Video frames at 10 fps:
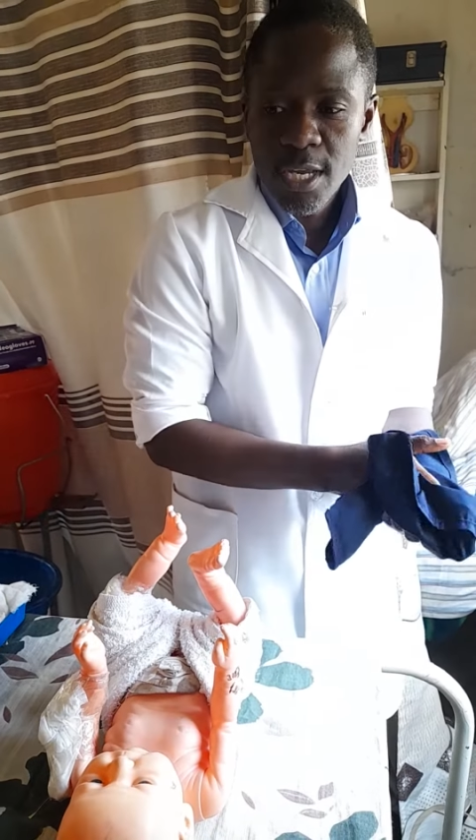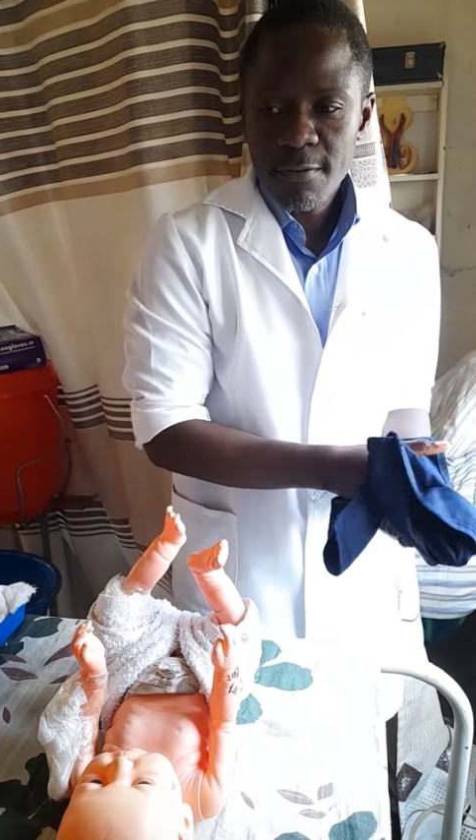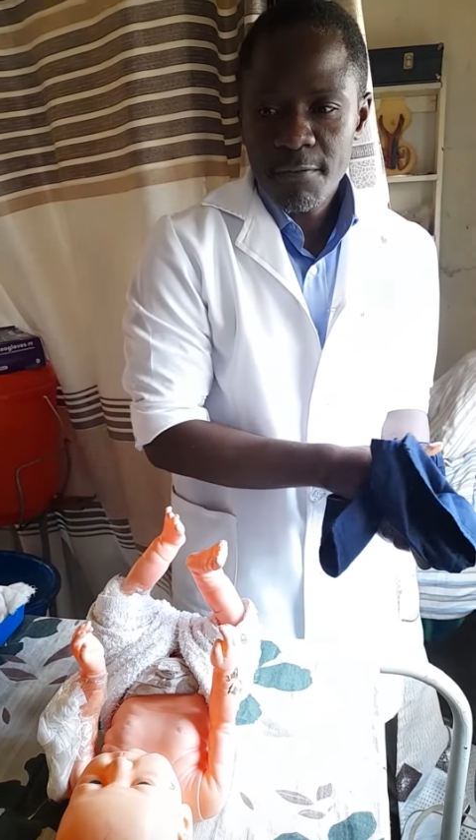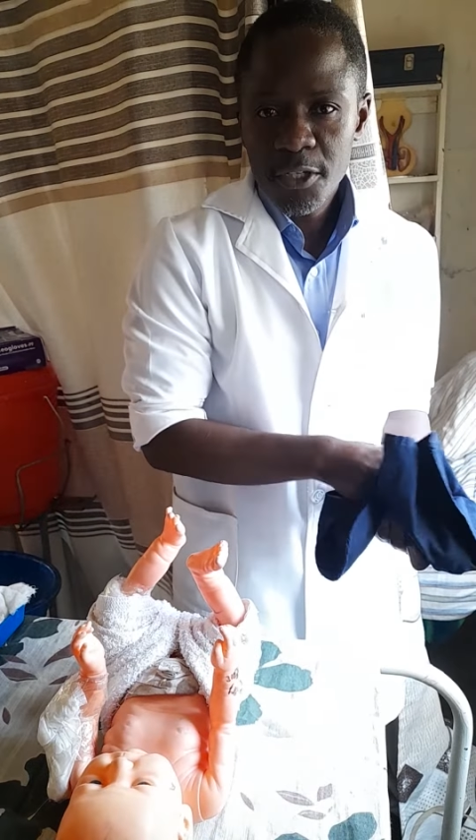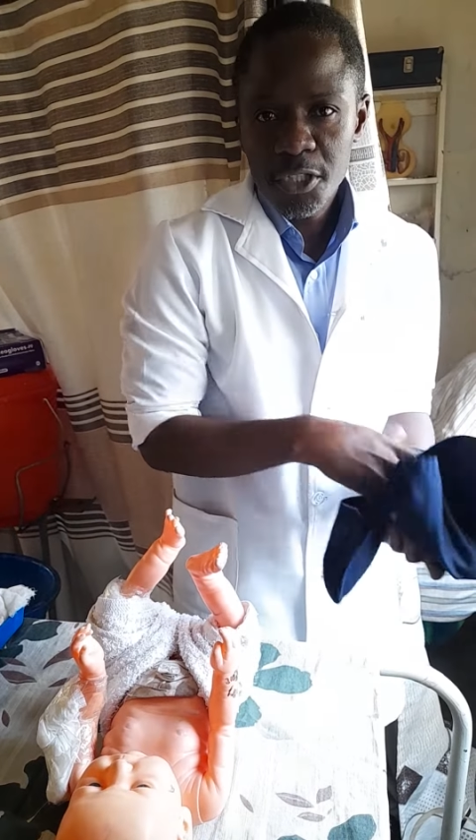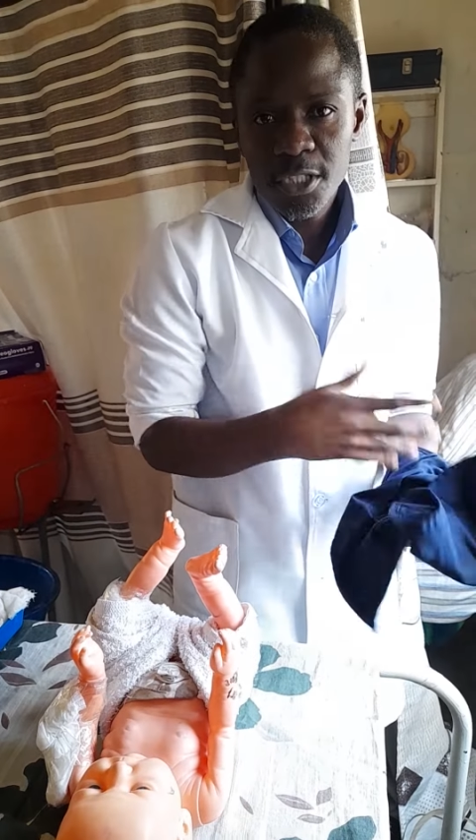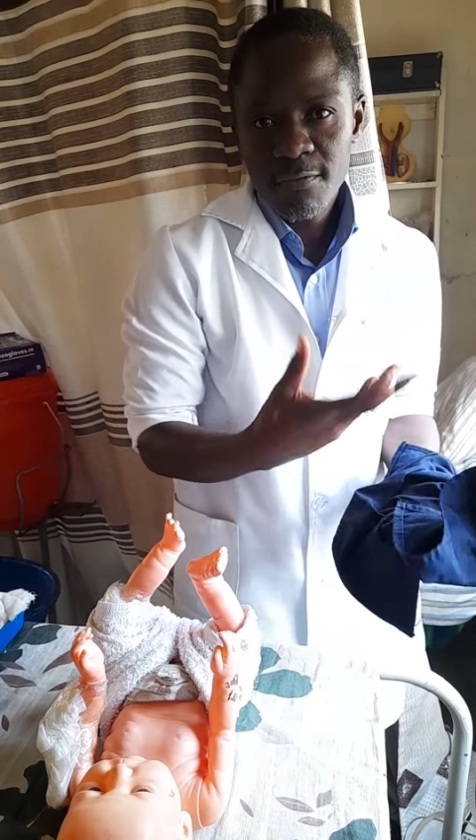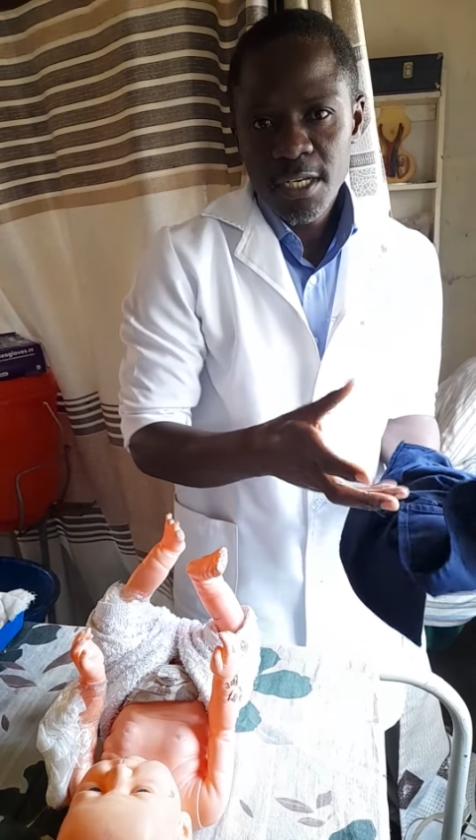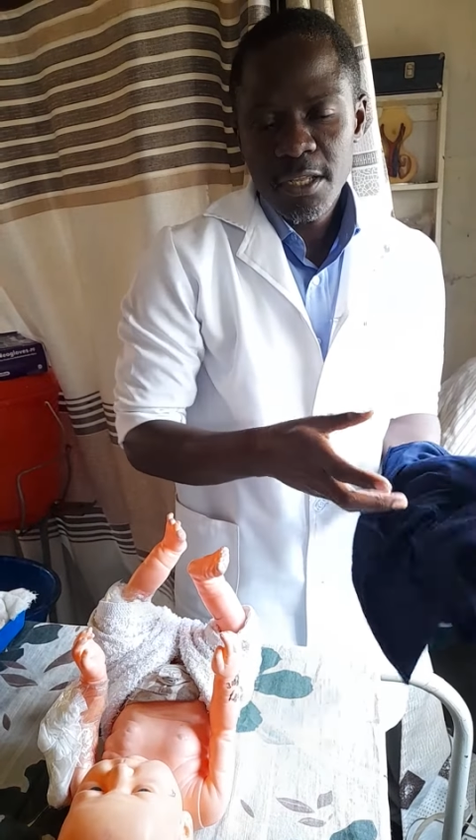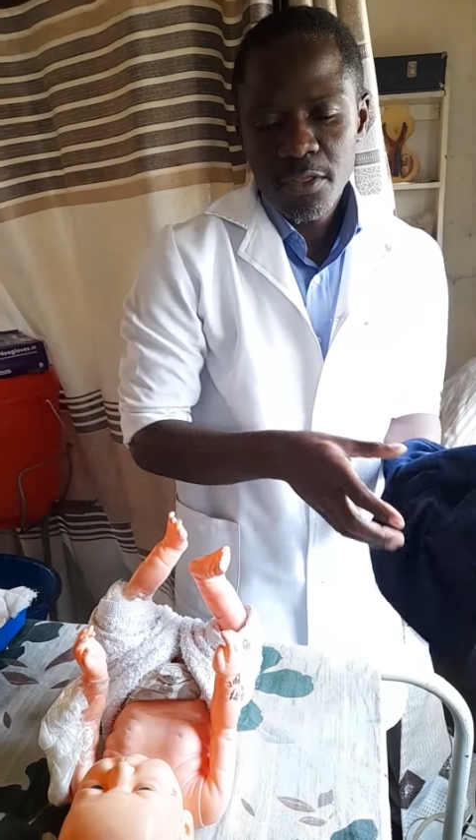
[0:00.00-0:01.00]
can finish it
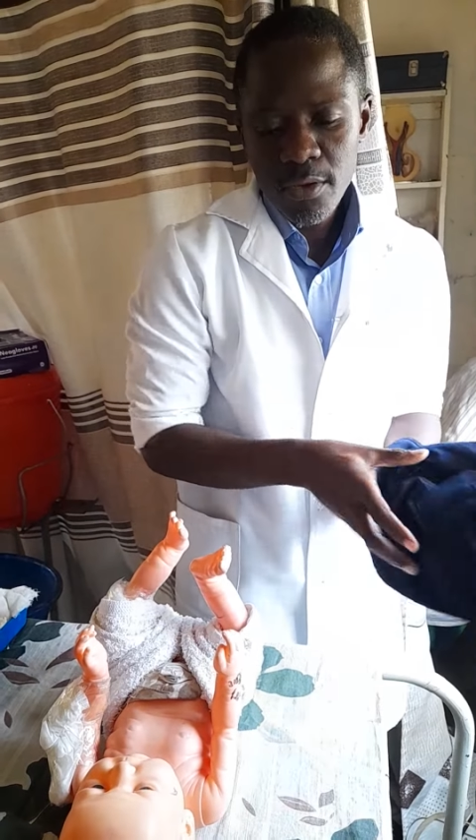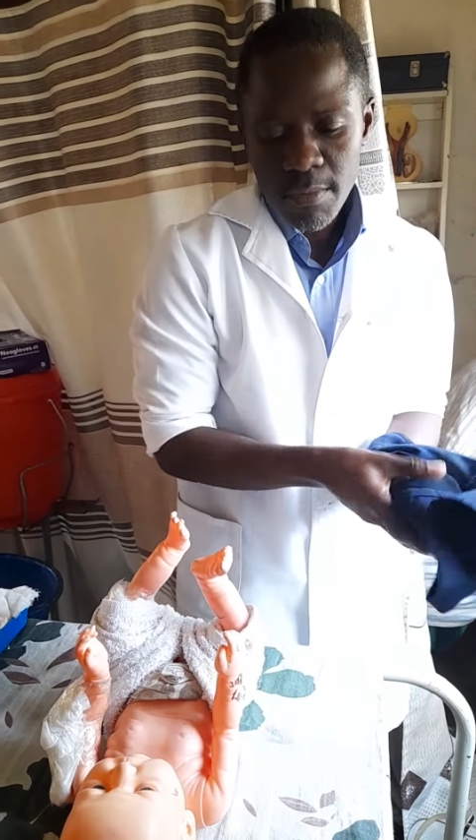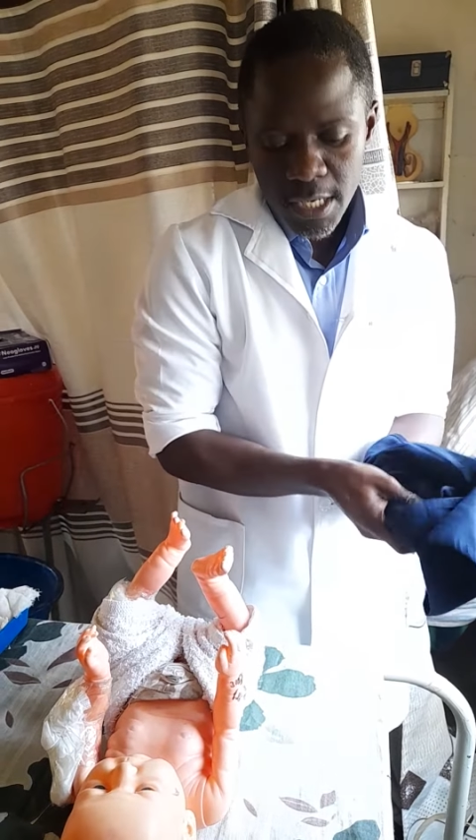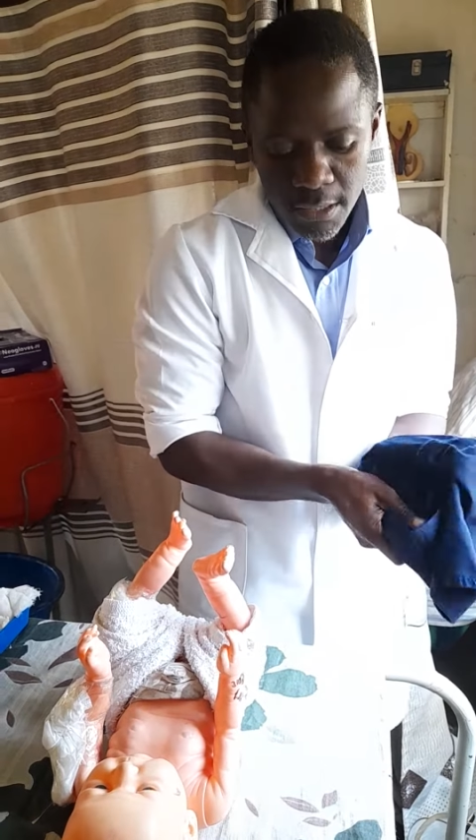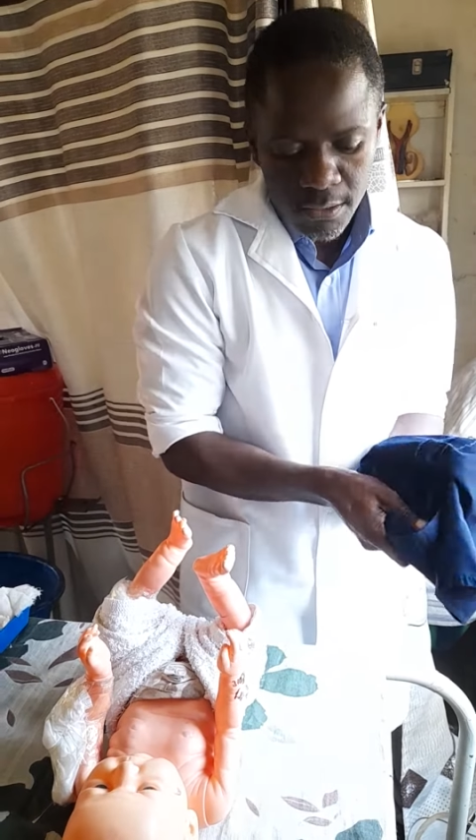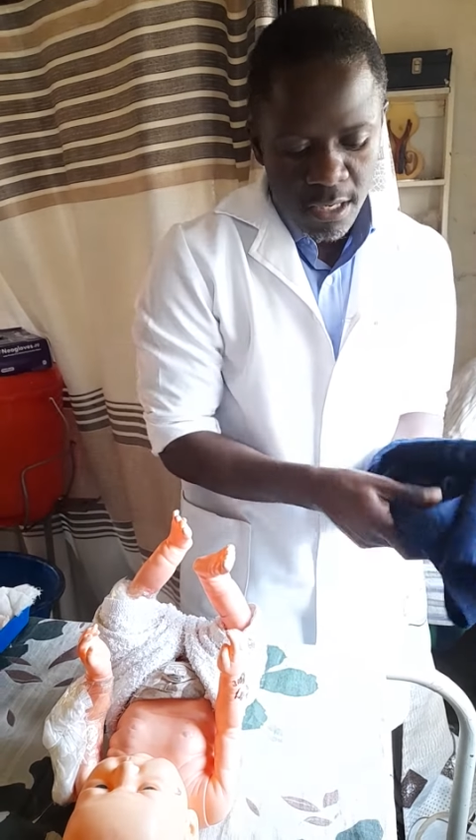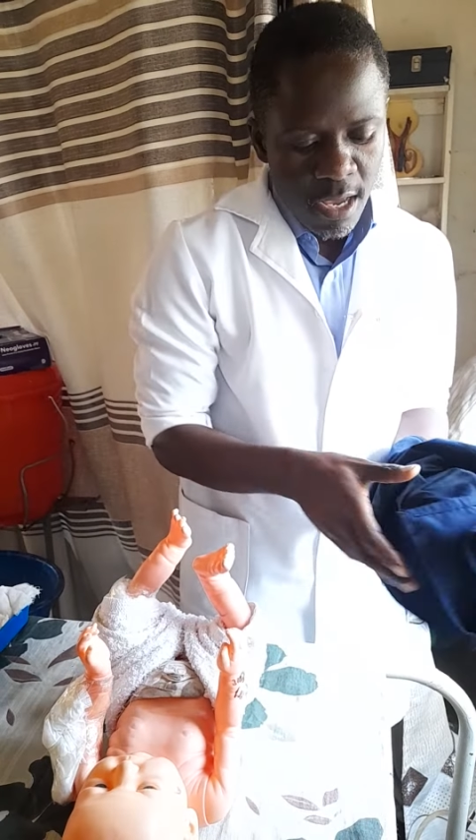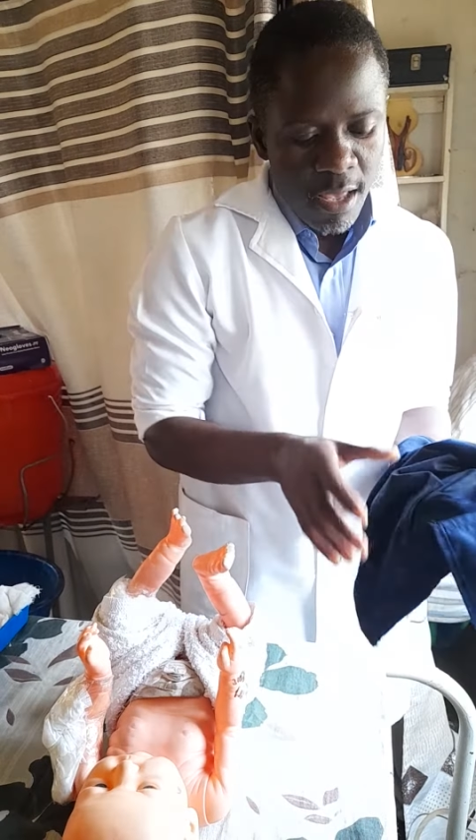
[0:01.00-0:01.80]
even in three minutes.